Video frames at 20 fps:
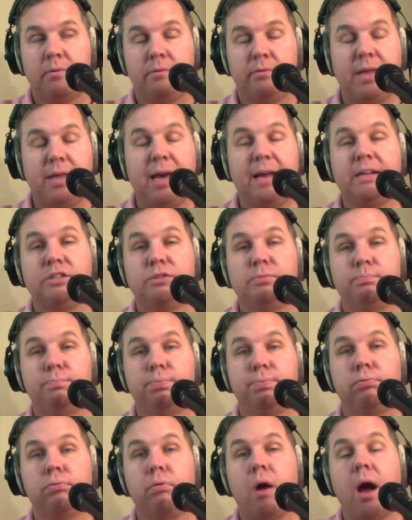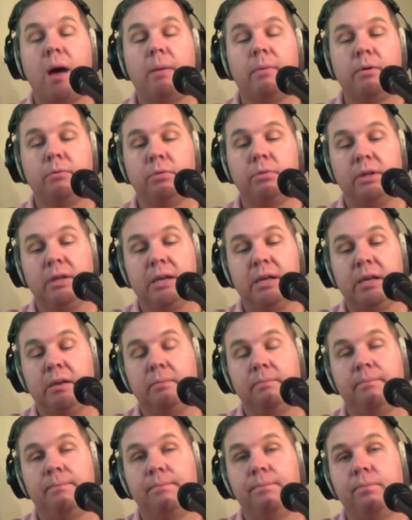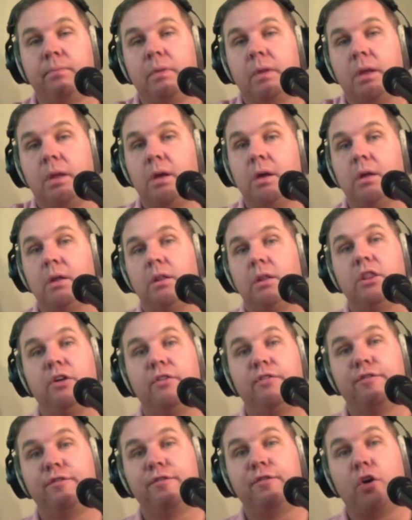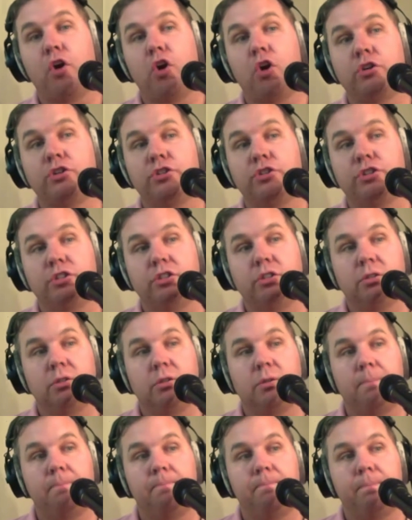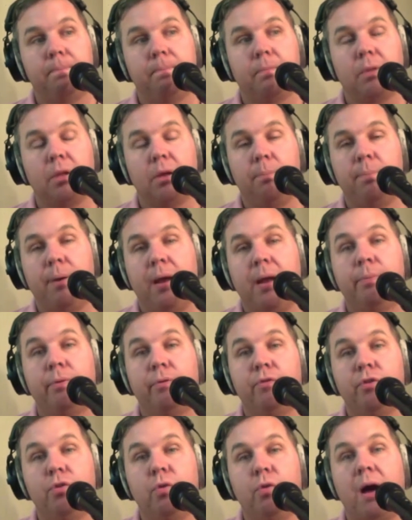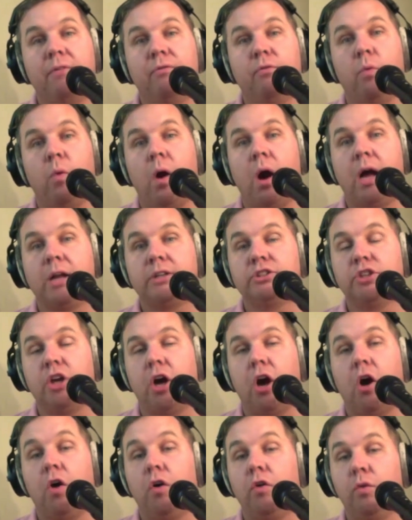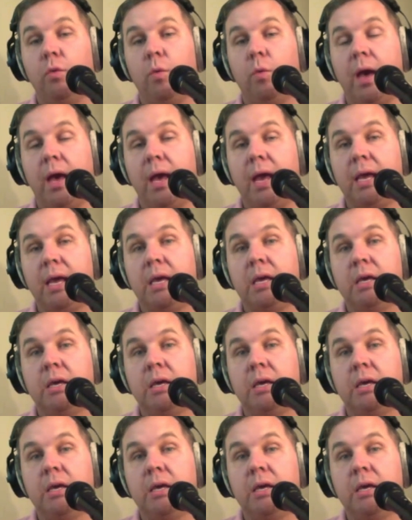is probably the first pay-per-view I've watched all the way